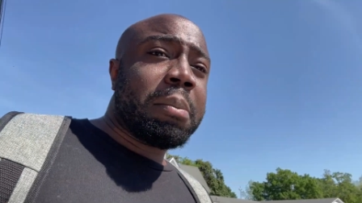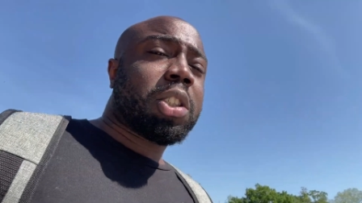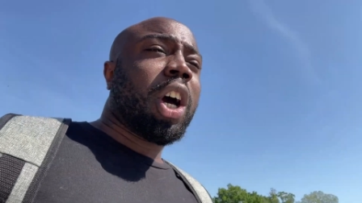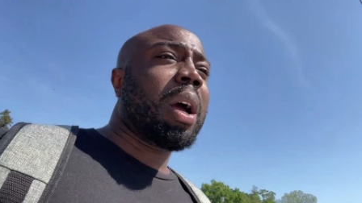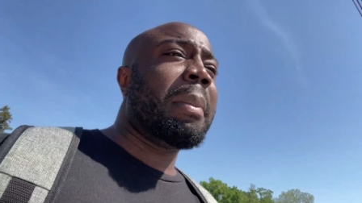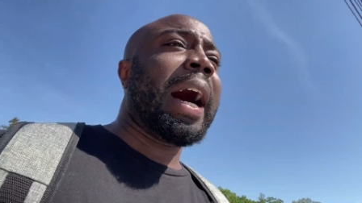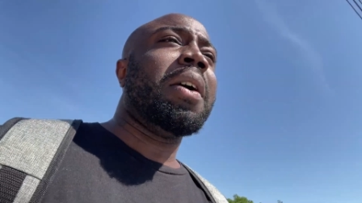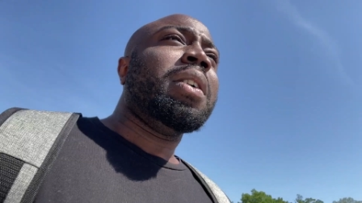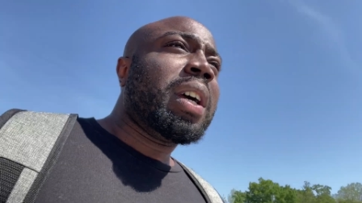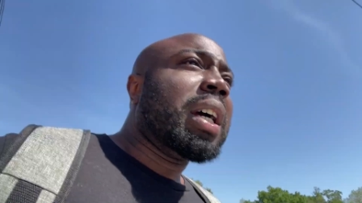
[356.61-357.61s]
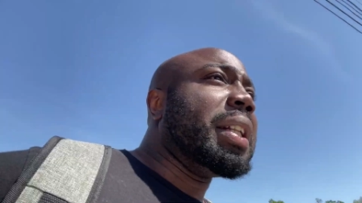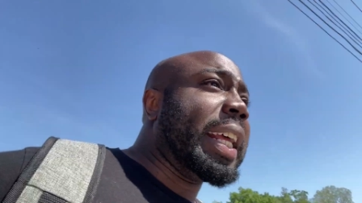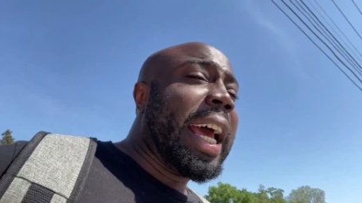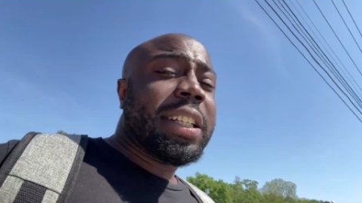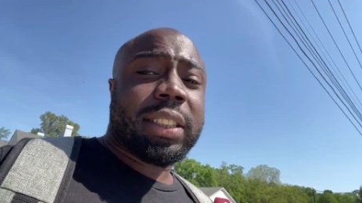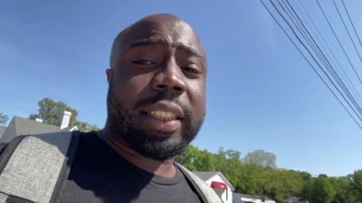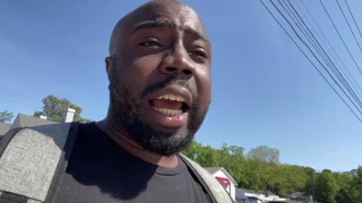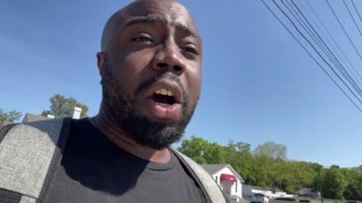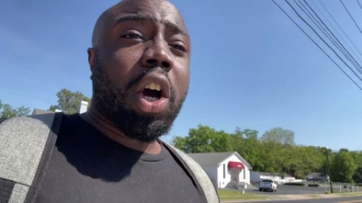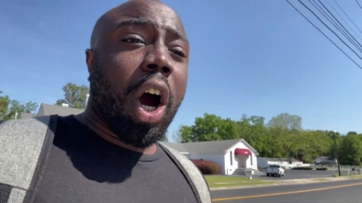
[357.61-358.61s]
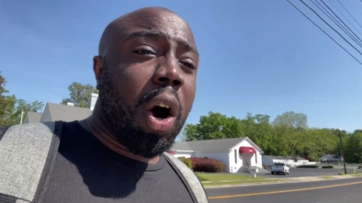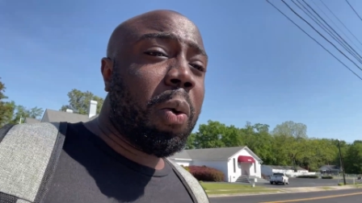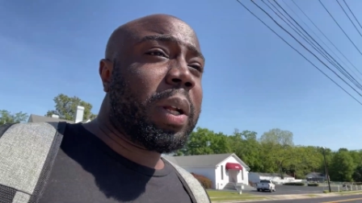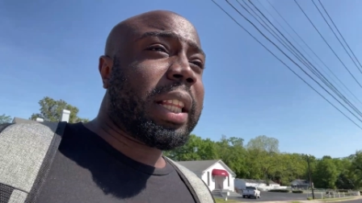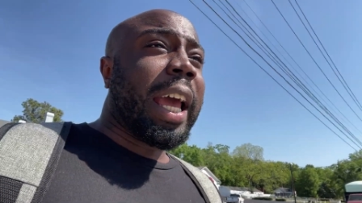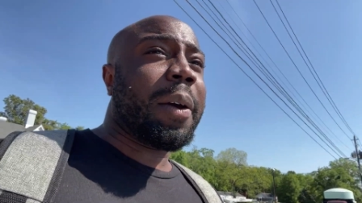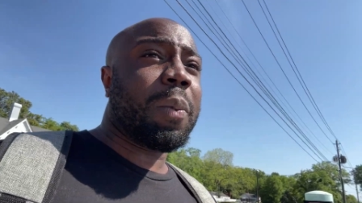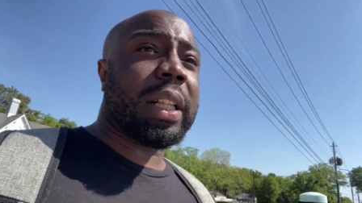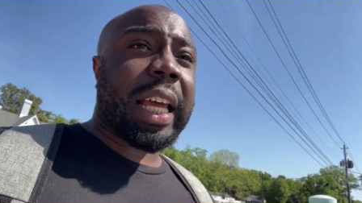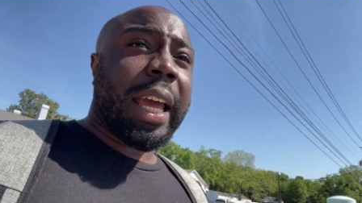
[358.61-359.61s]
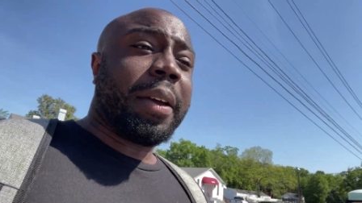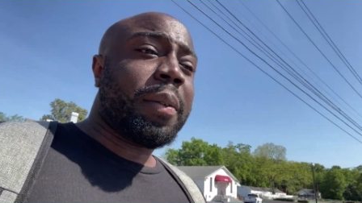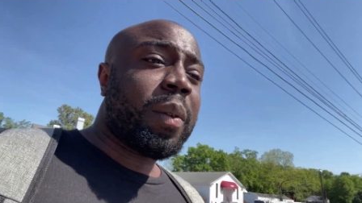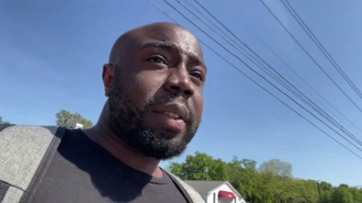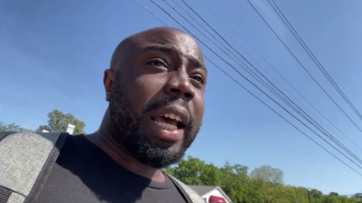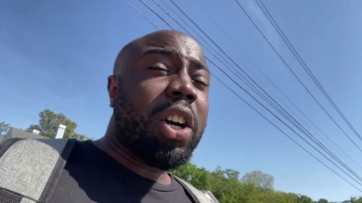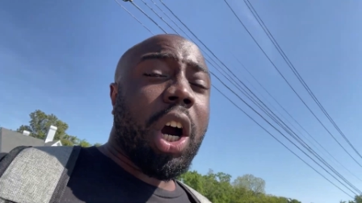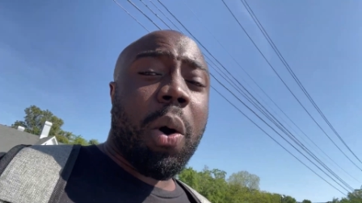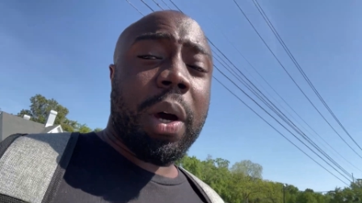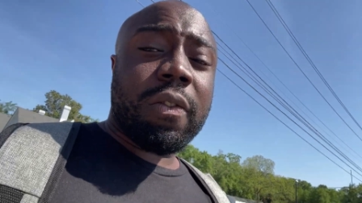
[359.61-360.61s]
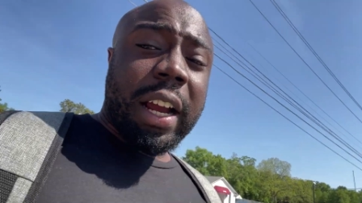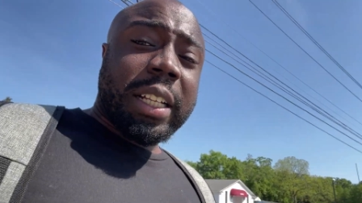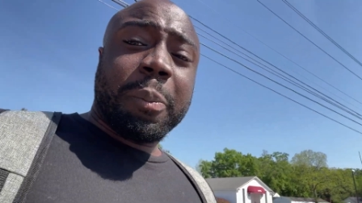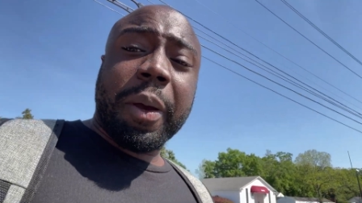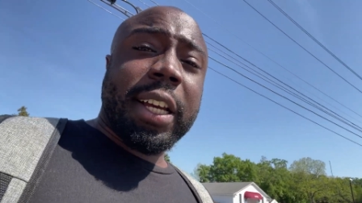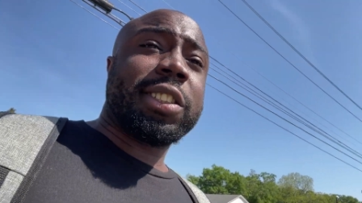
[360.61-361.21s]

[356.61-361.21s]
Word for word: I'm talking about this, they'll go with they with they they'll go with a regular pair of